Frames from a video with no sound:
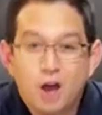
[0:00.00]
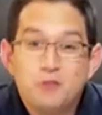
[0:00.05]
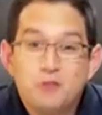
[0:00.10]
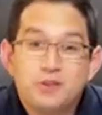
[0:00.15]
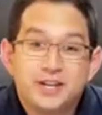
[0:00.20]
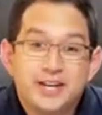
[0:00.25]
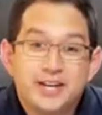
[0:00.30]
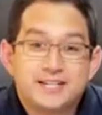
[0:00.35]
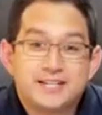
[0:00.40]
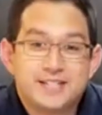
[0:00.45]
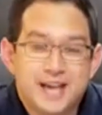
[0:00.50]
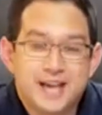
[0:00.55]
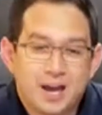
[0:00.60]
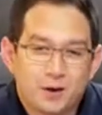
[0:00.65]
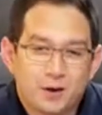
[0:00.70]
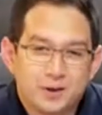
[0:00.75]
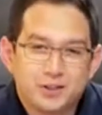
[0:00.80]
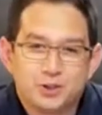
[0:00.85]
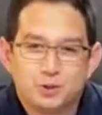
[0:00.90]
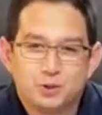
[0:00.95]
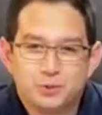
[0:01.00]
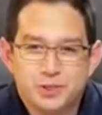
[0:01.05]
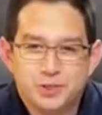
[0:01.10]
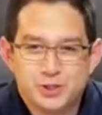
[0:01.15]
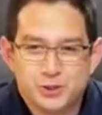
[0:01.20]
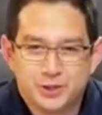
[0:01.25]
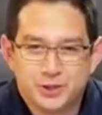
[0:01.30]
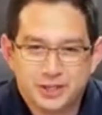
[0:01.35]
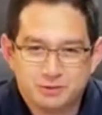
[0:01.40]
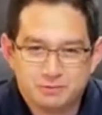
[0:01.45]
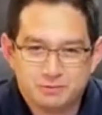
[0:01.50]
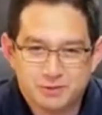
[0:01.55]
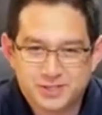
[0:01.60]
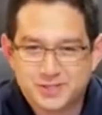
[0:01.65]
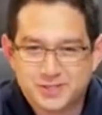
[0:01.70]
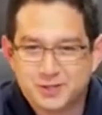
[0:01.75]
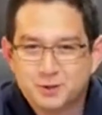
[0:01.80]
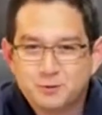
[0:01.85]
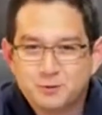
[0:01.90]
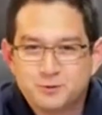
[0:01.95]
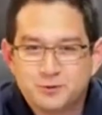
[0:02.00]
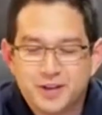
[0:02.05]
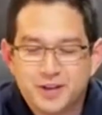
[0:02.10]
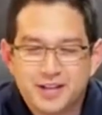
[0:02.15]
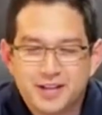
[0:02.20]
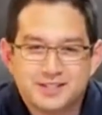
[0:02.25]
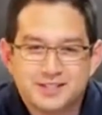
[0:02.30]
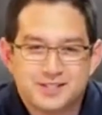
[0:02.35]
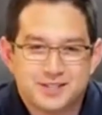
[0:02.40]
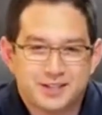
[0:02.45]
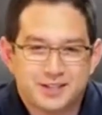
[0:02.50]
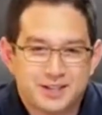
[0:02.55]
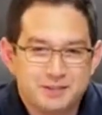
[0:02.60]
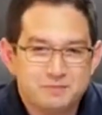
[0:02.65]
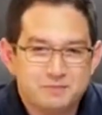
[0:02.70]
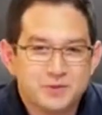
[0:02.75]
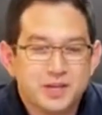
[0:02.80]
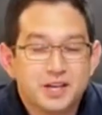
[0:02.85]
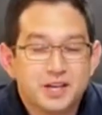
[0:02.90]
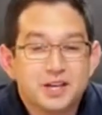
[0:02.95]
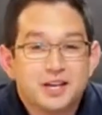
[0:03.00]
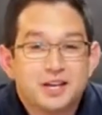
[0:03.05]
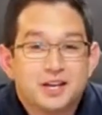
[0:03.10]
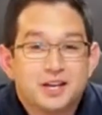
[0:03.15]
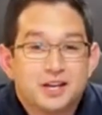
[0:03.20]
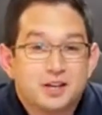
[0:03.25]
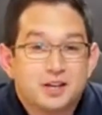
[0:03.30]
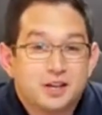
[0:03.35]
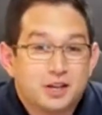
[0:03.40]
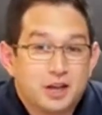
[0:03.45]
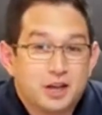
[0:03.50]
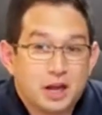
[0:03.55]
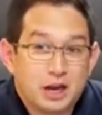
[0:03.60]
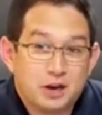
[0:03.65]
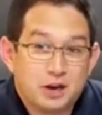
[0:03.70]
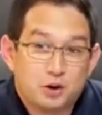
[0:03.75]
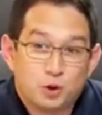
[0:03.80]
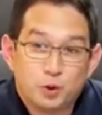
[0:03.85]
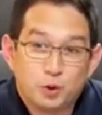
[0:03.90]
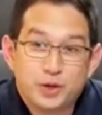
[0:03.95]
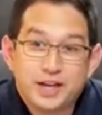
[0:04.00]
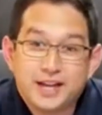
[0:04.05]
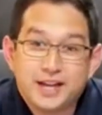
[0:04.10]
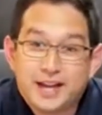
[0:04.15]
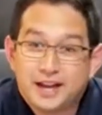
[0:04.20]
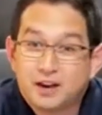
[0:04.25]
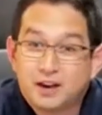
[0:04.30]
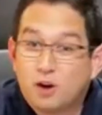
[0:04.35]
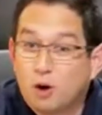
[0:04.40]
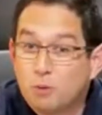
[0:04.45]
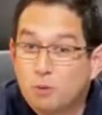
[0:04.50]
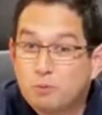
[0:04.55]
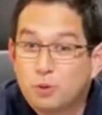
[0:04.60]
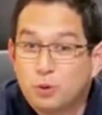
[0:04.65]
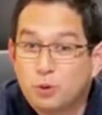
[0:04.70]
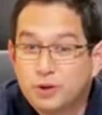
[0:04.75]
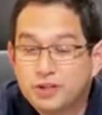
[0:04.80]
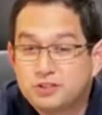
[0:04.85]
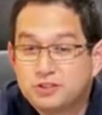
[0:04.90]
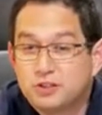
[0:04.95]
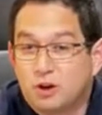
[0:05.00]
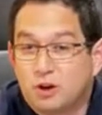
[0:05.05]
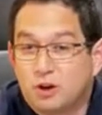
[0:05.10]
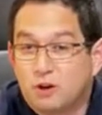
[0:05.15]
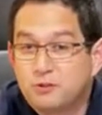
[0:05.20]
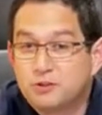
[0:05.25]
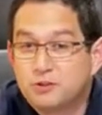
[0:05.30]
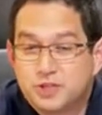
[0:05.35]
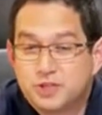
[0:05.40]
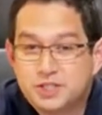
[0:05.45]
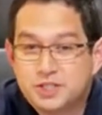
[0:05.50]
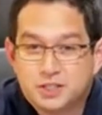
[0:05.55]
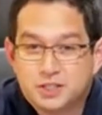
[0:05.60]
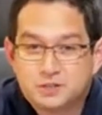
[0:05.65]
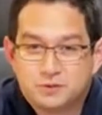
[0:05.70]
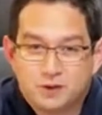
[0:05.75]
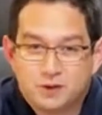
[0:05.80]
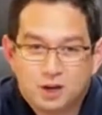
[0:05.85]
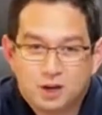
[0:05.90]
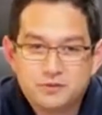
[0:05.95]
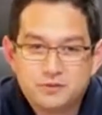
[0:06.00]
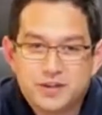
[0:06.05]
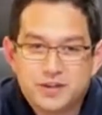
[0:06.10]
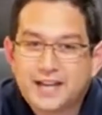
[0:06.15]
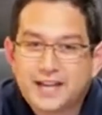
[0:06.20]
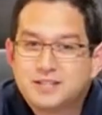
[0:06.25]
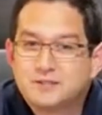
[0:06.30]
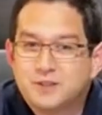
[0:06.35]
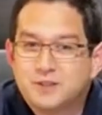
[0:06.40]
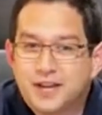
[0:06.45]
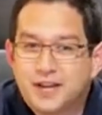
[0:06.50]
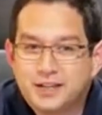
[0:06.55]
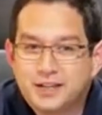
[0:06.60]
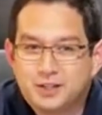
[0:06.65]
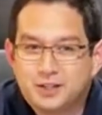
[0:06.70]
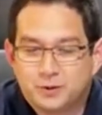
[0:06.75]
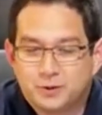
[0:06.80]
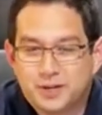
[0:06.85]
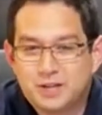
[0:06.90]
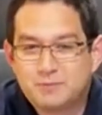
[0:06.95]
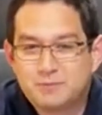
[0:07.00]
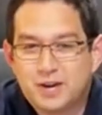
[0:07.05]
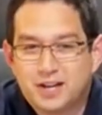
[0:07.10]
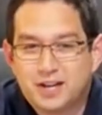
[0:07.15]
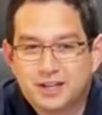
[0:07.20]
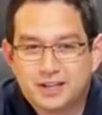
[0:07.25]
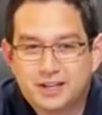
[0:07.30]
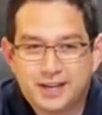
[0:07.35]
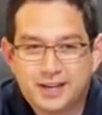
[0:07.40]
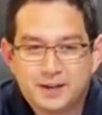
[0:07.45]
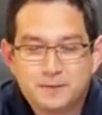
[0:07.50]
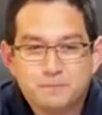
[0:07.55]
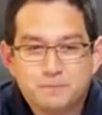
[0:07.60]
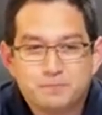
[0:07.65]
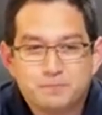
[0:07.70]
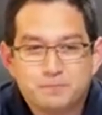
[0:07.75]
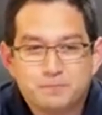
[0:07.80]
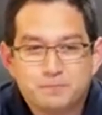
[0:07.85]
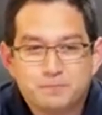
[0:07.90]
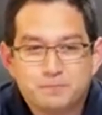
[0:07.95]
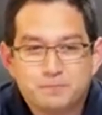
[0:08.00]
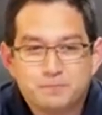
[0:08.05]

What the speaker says: Over the next hour, you'll be joining myself and the team and looking at onboarding to Office 365 and activating your email account,